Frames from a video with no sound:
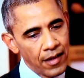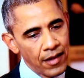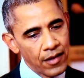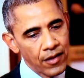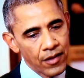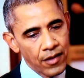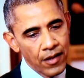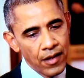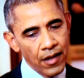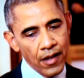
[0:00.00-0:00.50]

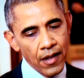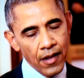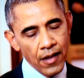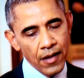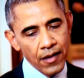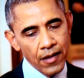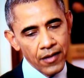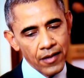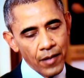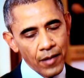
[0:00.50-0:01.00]
is
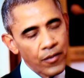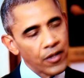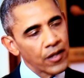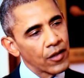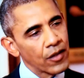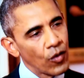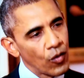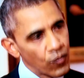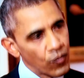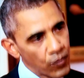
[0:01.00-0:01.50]

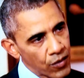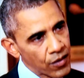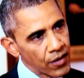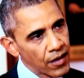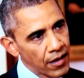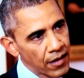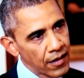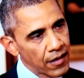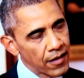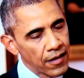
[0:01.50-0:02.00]
subject to
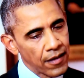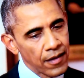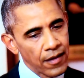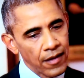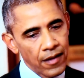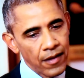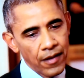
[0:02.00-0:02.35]
oversight.